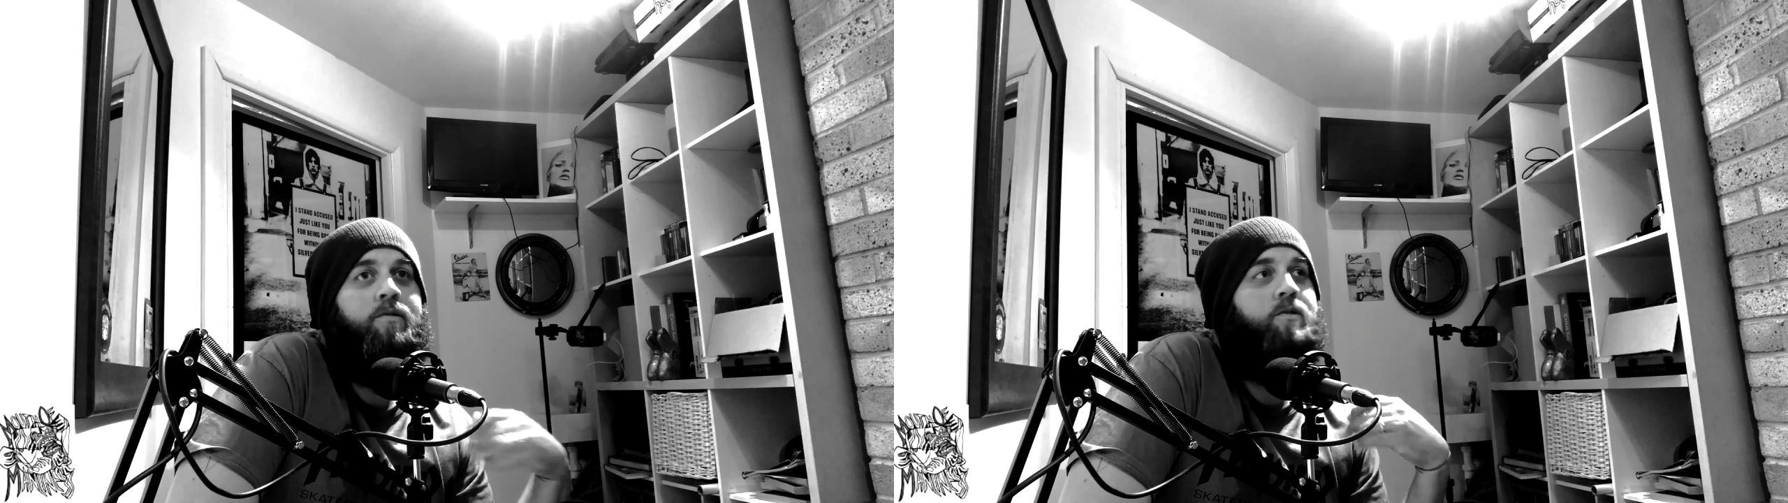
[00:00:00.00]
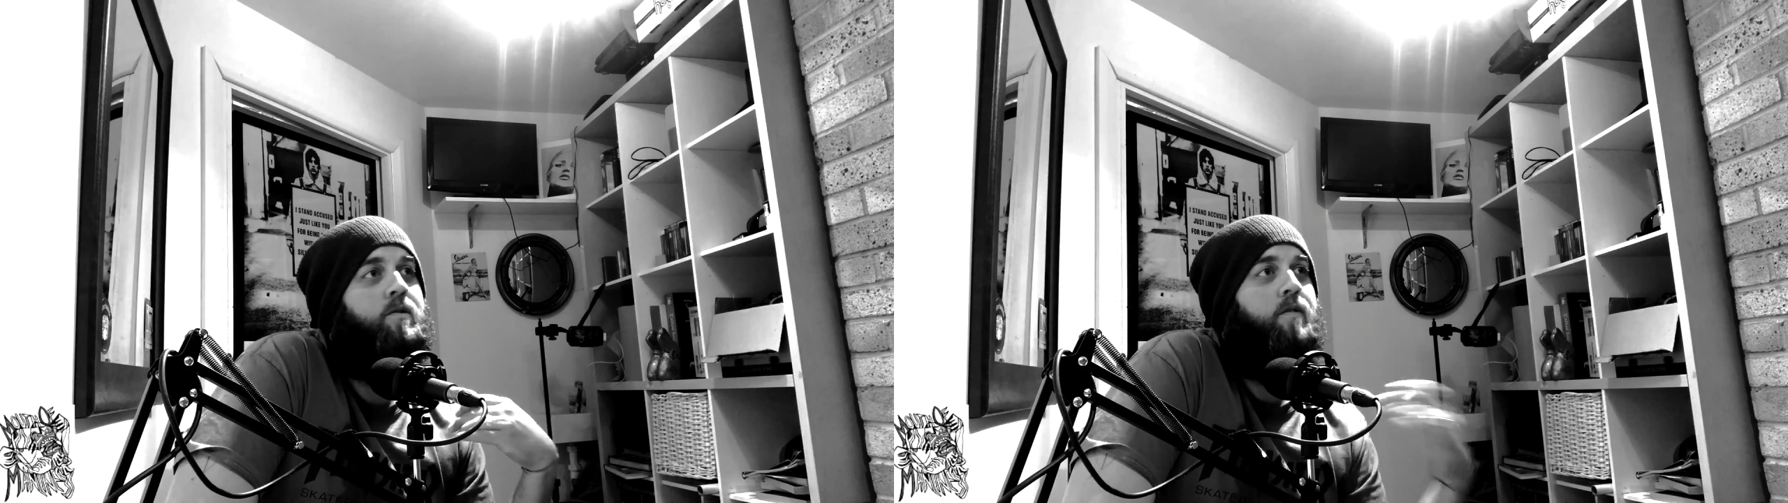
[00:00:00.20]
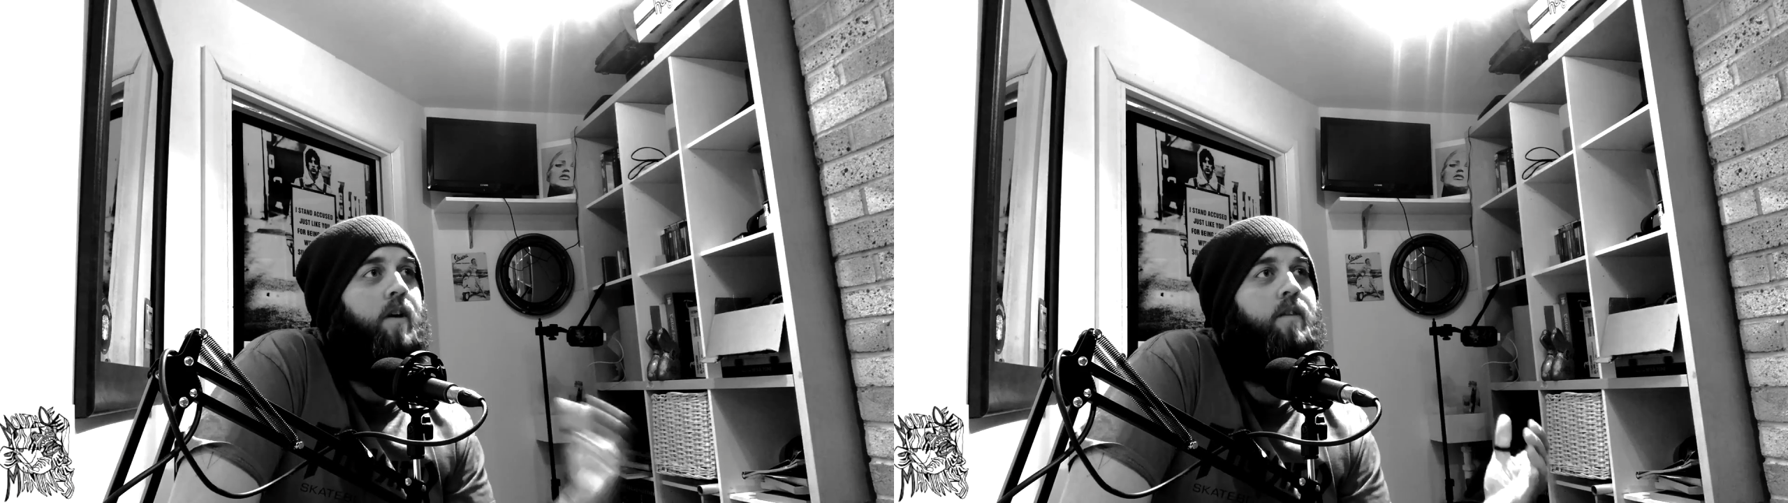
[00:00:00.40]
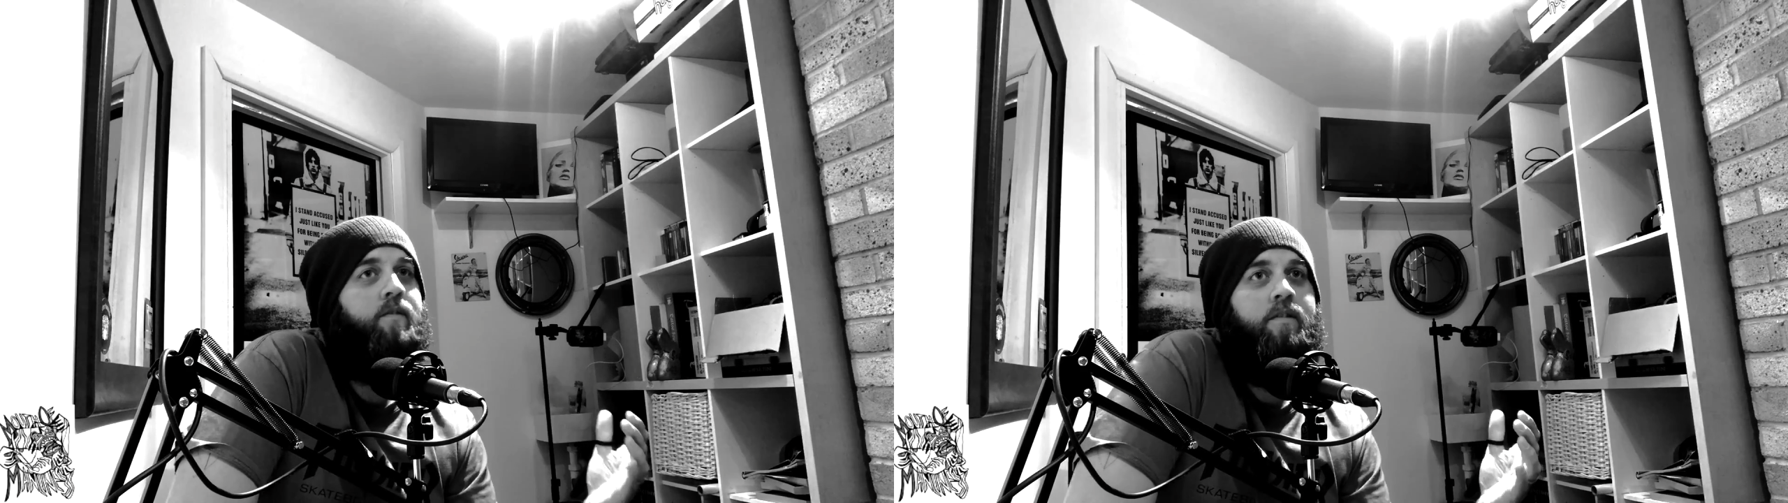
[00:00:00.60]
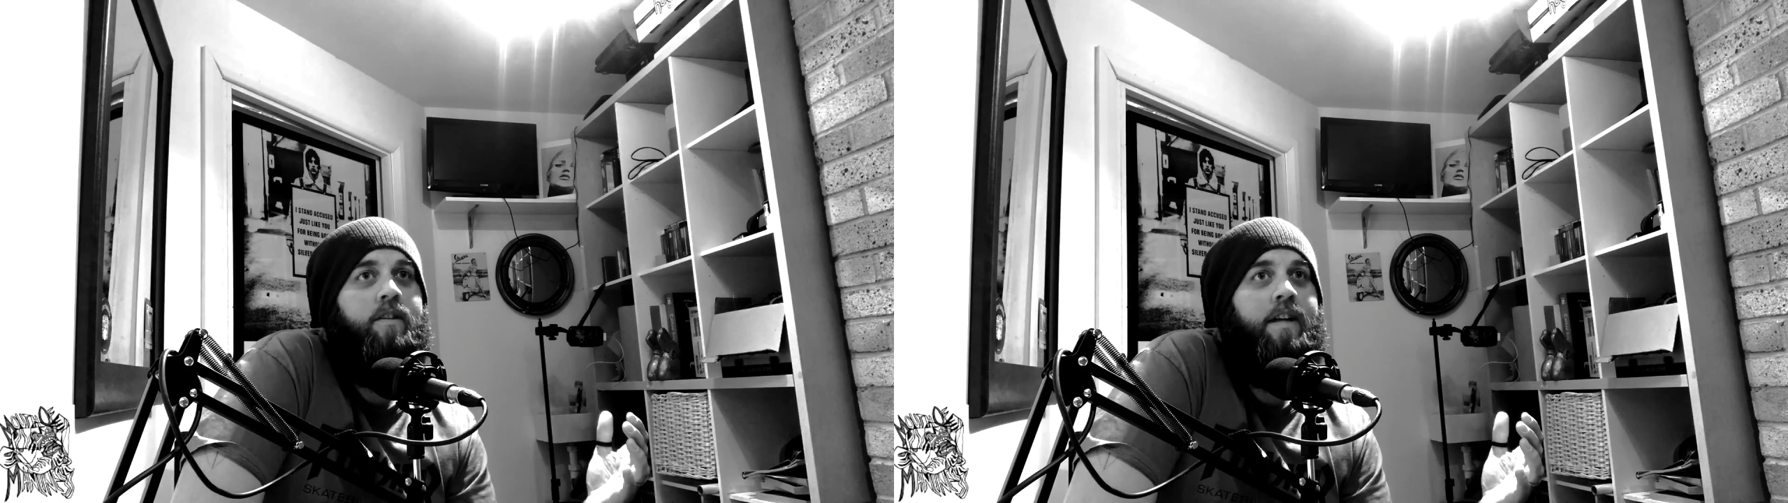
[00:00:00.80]
sort of
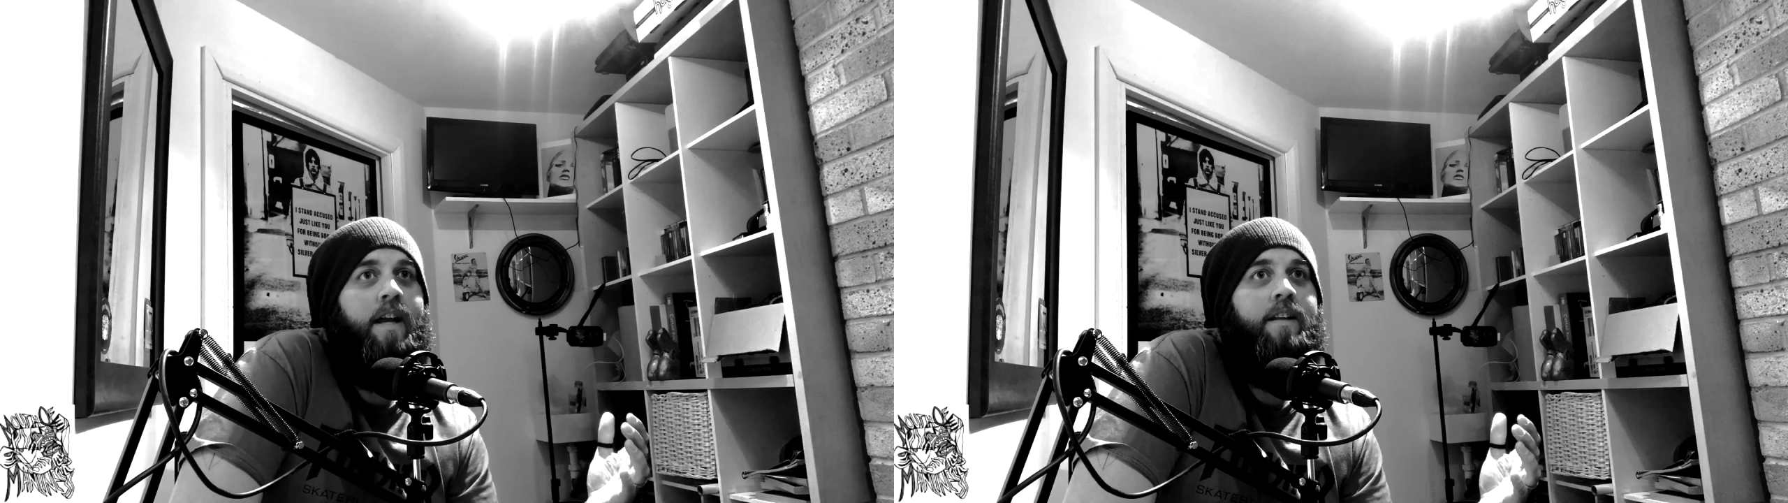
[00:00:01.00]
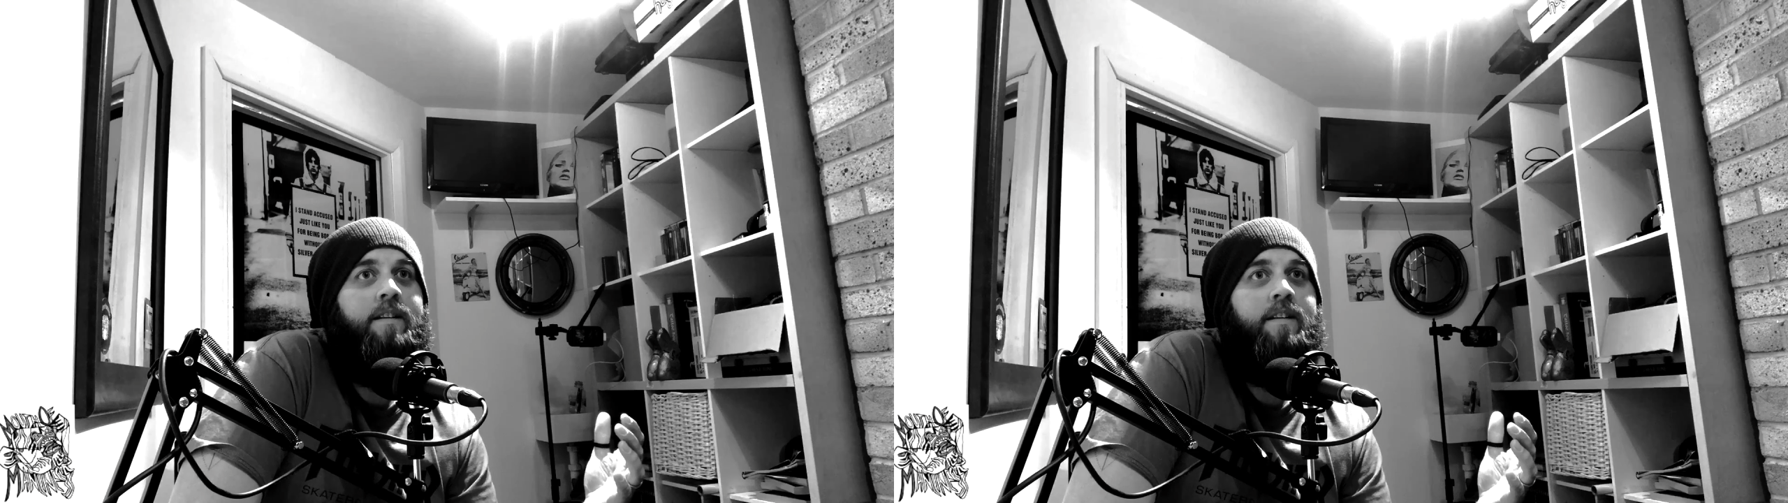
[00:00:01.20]
after her at the end.